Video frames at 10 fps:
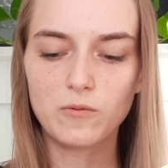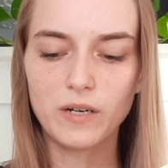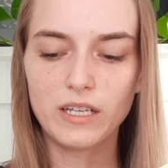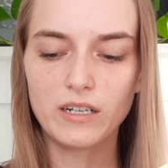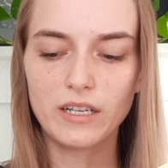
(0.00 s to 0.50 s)

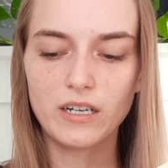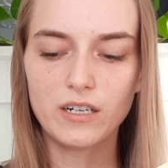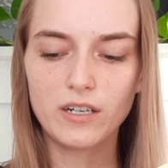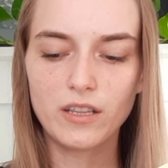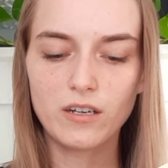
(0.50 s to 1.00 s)
whether the
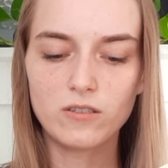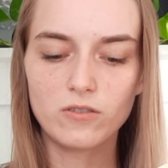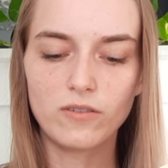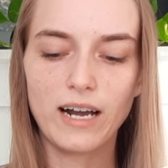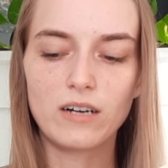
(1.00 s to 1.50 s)
earth goes
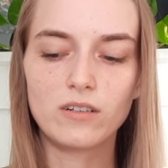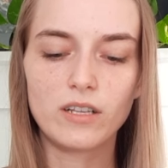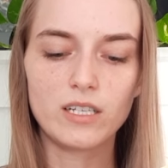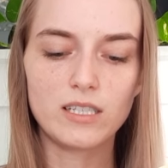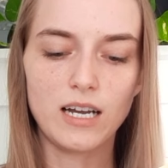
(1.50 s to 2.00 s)
round
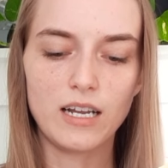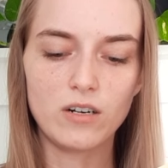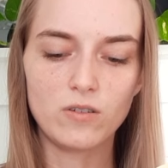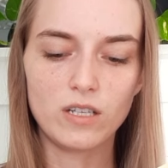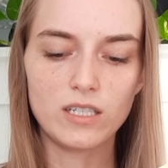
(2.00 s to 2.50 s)
the sun
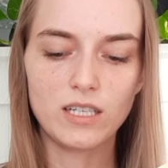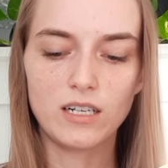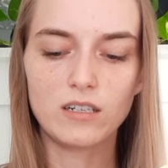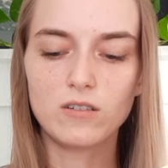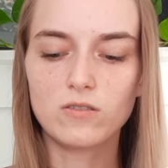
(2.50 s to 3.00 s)
or the
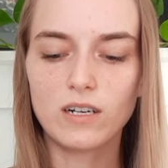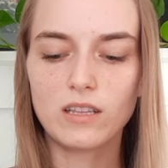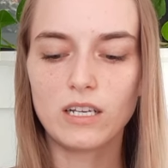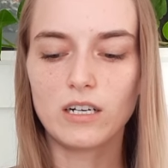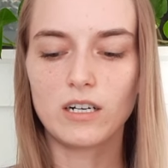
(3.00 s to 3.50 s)
sun goes
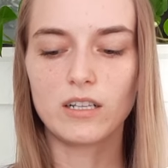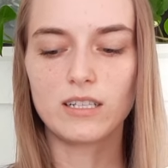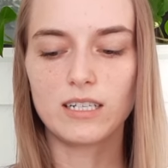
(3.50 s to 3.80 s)
round the earth